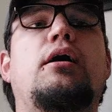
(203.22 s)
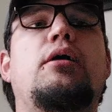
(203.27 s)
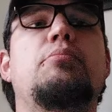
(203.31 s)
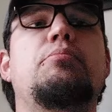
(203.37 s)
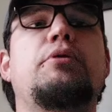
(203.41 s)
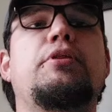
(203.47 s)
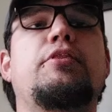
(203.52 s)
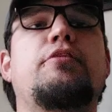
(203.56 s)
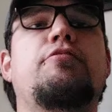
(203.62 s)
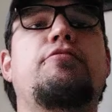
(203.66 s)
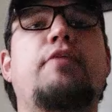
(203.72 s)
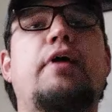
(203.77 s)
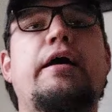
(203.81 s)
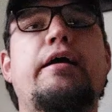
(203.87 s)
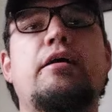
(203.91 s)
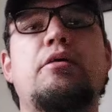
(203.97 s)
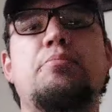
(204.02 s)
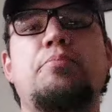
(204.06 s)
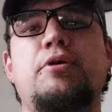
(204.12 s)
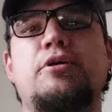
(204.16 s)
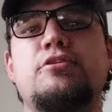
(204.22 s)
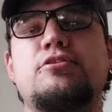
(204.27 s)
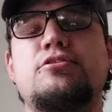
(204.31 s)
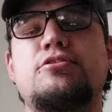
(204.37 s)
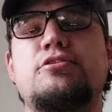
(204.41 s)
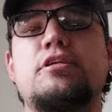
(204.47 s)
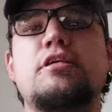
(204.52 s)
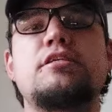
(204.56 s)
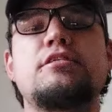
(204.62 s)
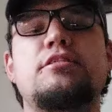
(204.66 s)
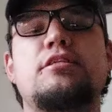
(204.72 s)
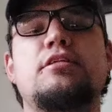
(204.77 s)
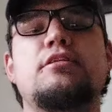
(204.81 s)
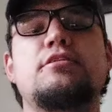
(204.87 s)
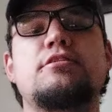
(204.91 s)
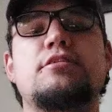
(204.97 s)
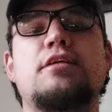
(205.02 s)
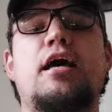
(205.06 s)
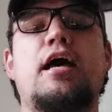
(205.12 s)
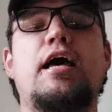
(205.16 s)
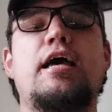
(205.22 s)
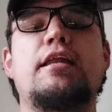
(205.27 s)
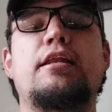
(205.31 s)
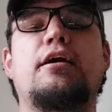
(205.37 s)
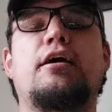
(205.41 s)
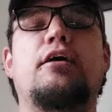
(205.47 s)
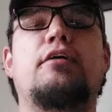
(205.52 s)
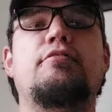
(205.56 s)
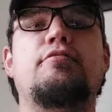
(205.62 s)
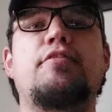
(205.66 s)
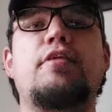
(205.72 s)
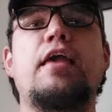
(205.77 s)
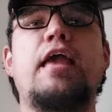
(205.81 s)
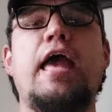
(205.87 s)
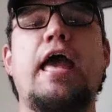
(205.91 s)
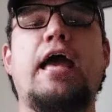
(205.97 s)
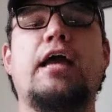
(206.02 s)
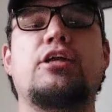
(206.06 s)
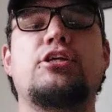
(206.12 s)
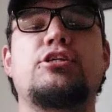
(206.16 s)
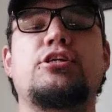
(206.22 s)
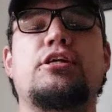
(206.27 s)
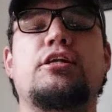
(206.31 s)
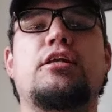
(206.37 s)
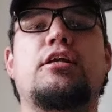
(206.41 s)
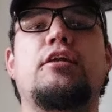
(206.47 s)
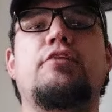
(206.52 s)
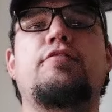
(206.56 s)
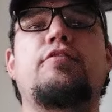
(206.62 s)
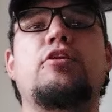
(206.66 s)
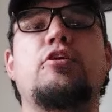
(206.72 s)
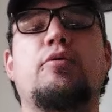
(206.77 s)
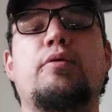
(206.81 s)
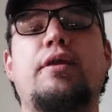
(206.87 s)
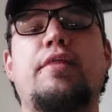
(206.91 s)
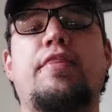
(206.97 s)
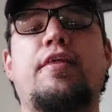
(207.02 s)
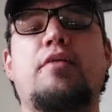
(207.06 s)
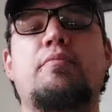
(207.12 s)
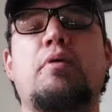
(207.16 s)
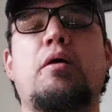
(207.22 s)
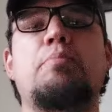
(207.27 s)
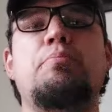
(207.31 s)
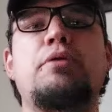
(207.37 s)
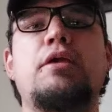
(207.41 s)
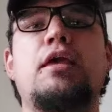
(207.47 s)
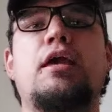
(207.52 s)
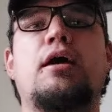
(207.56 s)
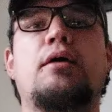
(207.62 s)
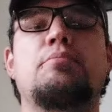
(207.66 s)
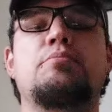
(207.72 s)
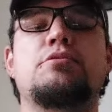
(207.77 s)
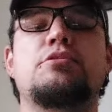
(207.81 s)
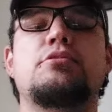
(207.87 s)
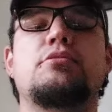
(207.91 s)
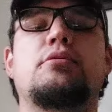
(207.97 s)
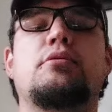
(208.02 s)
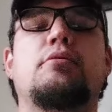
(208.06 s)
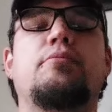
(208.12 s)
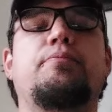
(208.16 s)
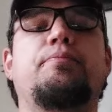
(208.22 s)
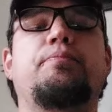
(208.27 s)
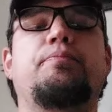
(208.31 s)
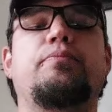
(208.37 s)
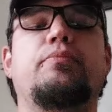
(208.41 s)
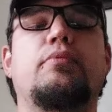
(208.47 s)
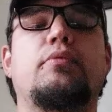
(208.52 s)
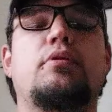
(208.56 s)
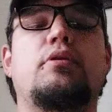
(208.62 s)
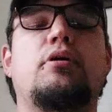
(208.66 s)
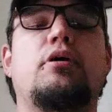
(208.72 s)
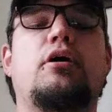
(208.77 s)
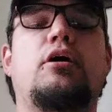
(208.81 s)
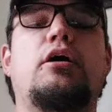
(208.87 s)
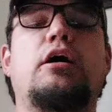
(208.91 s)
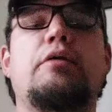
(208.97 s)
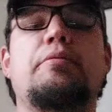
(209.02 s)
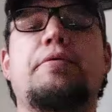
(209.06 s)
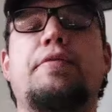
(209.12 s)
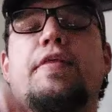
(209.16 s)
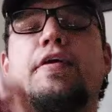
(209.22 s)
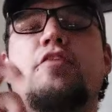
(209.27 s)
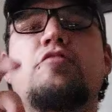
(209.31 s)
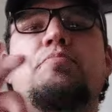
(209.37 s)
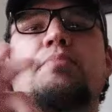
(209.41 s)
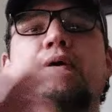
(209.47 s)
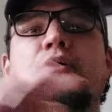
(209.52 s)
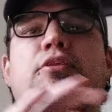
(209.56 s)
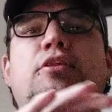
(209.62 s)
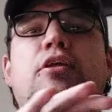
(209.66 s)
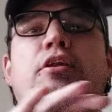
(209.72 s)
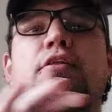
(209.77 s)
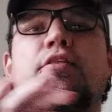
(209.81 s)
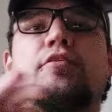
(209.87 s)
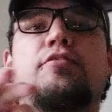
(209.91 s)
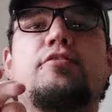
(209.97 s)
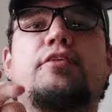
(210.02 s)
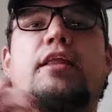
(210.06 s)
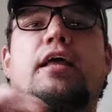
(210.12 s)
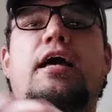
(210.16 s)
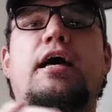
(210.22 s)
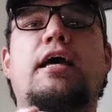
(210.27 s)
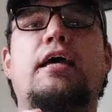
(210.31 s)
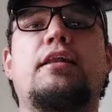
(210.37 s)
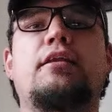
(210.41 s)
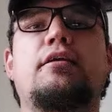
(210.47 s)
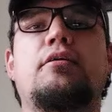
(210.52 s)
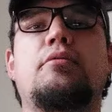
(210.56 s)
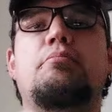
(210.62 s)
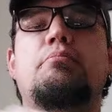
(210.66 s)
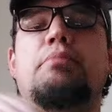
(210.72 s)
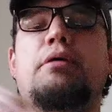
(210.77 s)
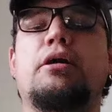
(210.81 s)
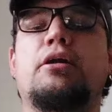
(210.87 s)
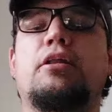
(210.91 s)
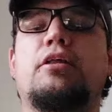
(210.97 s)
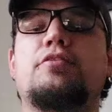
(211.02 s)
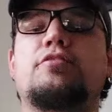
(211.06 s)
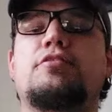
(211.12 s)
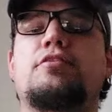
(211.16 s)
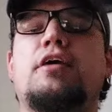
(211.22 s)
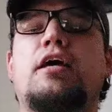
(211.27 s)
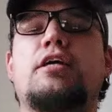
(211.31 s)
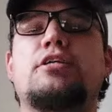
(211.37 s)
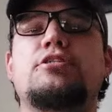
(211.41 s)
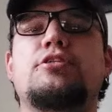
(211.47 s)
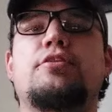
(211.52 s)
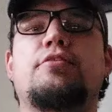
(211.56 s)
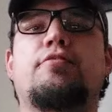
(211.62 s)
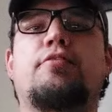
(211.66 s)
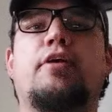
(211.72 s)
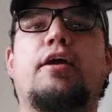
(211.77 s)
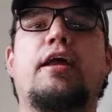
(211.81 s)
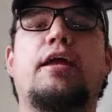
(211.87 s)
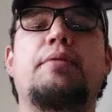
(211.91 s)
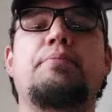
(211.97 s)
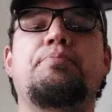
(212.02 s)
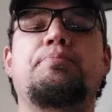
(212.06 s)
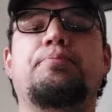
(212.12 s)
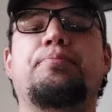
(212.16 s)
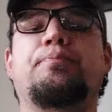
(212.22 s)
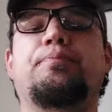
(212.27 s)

But the firing pin seized inside of the action, and if you know anything about PMs, everything is built into the slide. Barrel is attached to the frame.